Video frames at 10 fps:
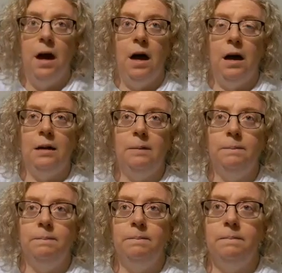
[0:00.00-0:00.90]

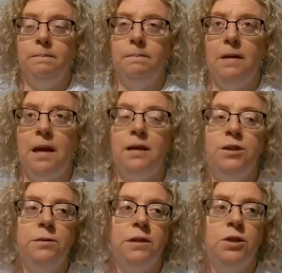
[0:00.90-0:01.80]
Um,
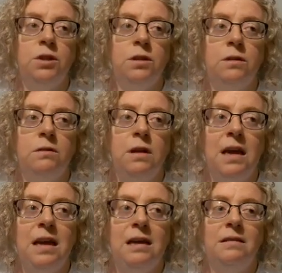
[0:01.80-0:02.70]
intuition
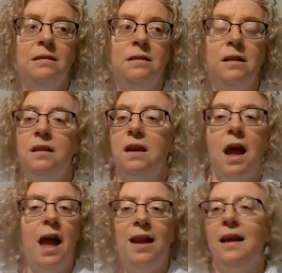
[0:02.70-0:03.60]
is
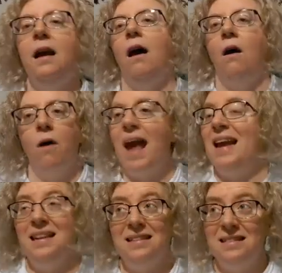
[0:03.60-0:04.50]
an
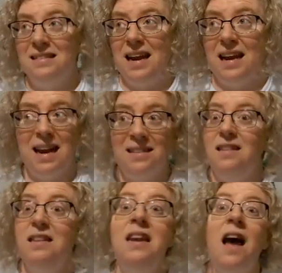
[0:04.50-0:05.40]
an instinct has
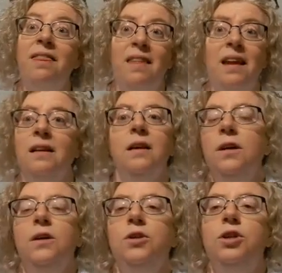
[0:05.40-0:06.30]
nothing
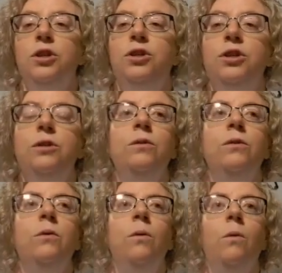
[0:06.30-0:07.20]
to
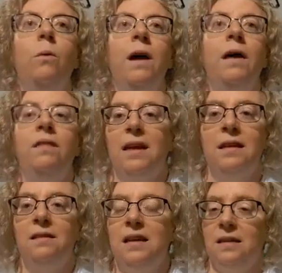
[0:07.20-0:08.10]
do with
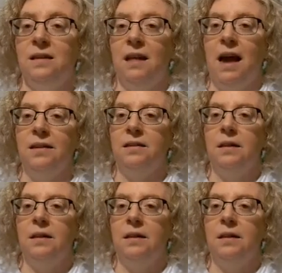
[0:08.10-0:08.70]
it, the intellect